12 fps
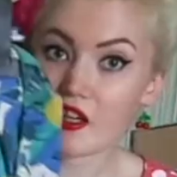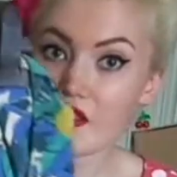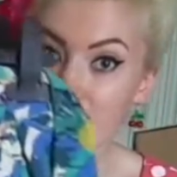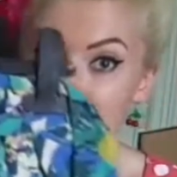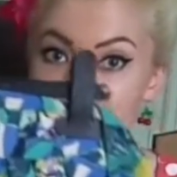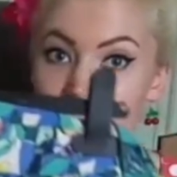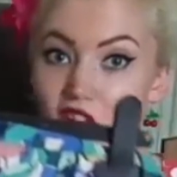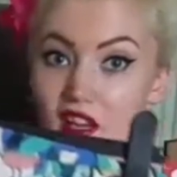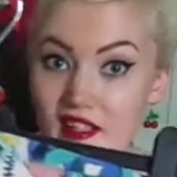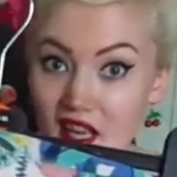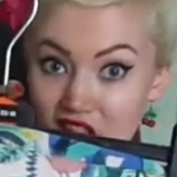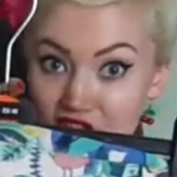Now this skirt
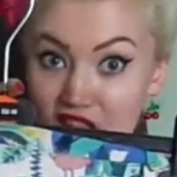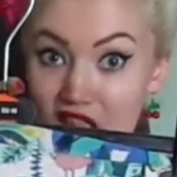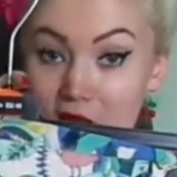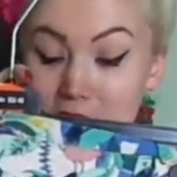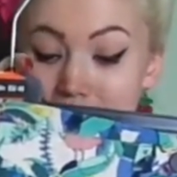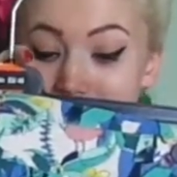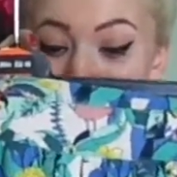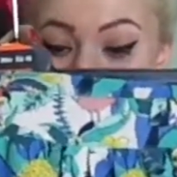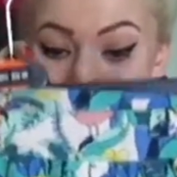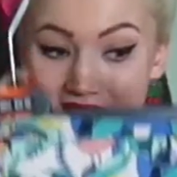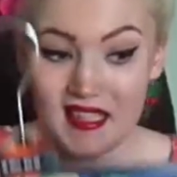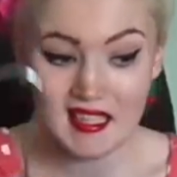is actually
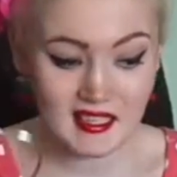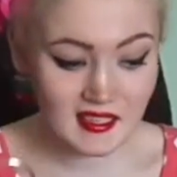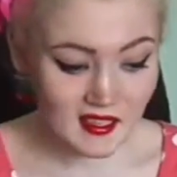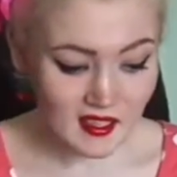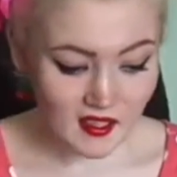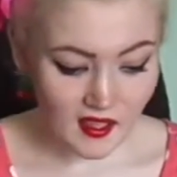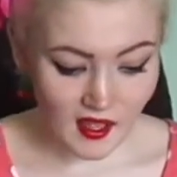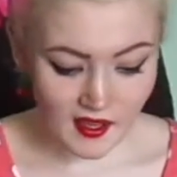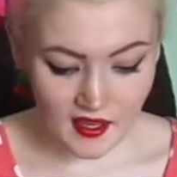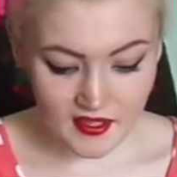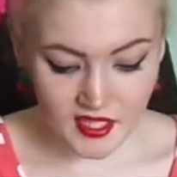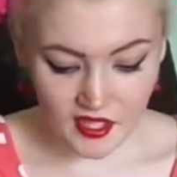amazing,
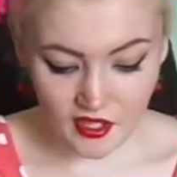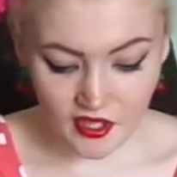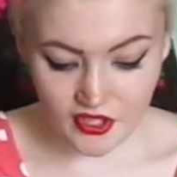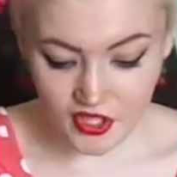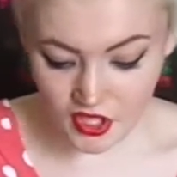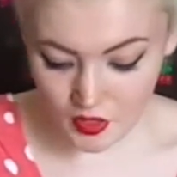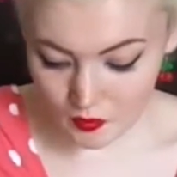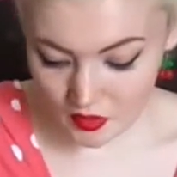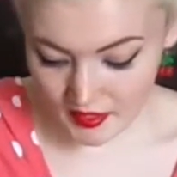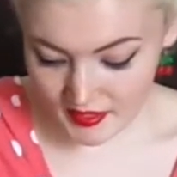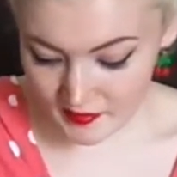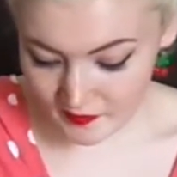and I'll show you
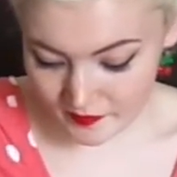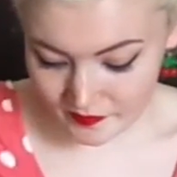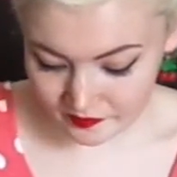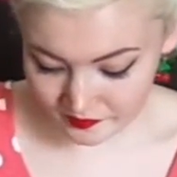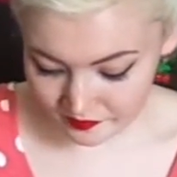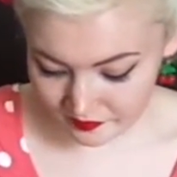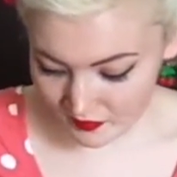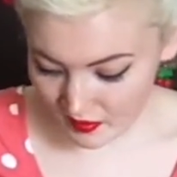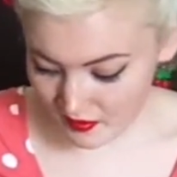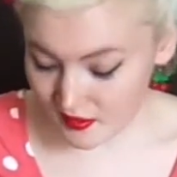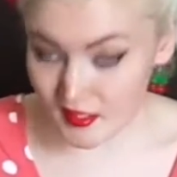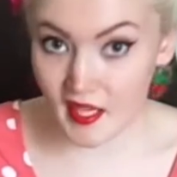why.
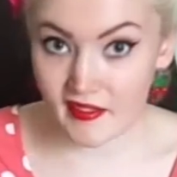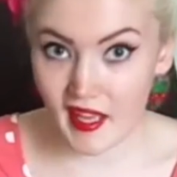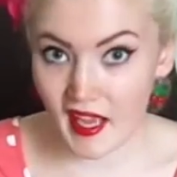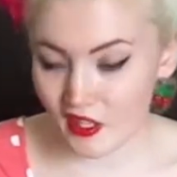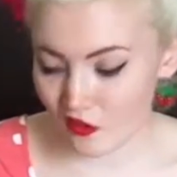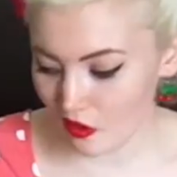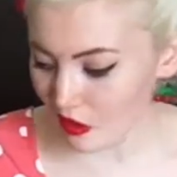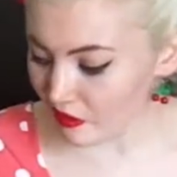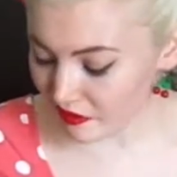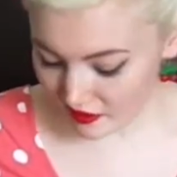Take the hanger off.